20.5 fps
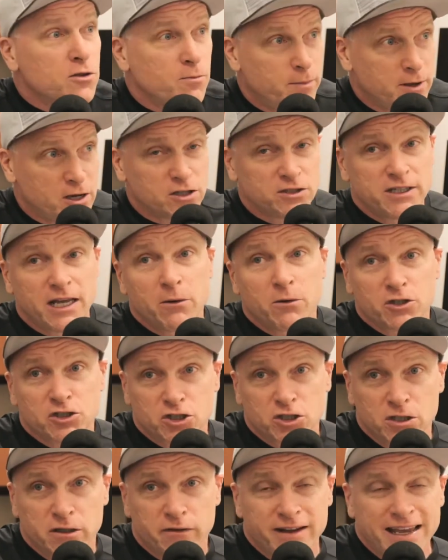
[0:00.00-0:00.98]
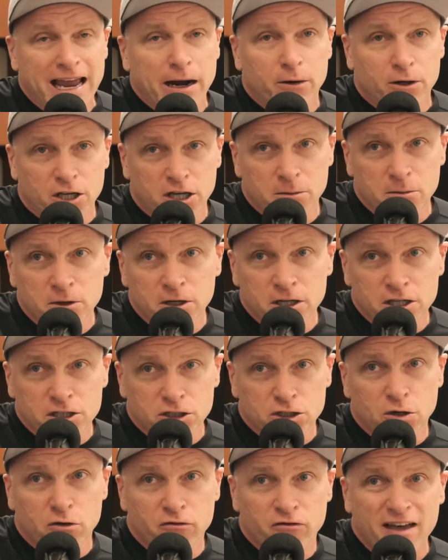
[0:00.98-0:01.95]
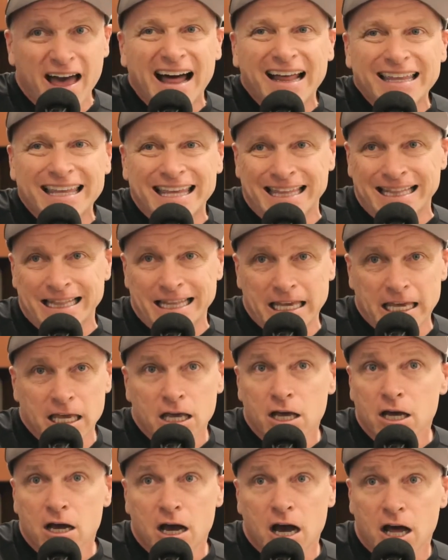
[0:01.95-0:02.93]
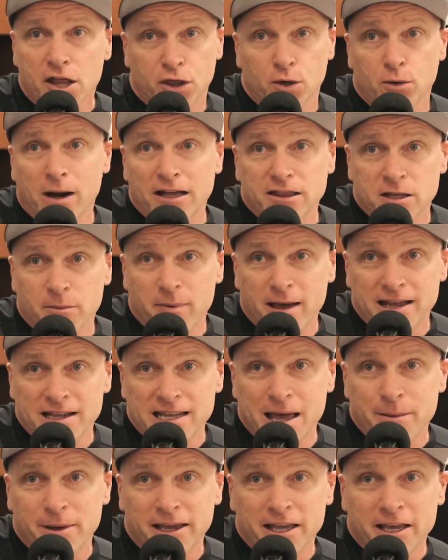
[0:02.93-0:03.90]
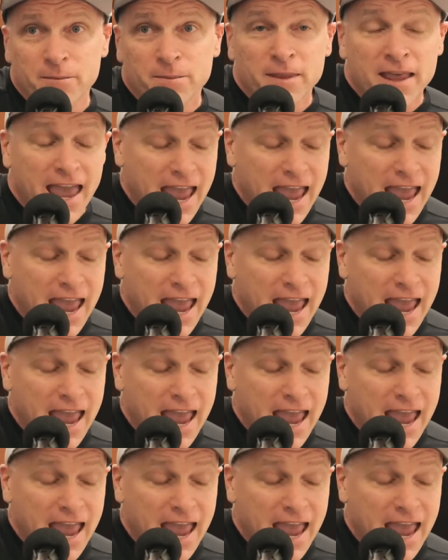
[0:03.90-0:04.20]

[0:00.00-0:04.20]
because they were serving our community so valiantly uh, throughout the pandemic.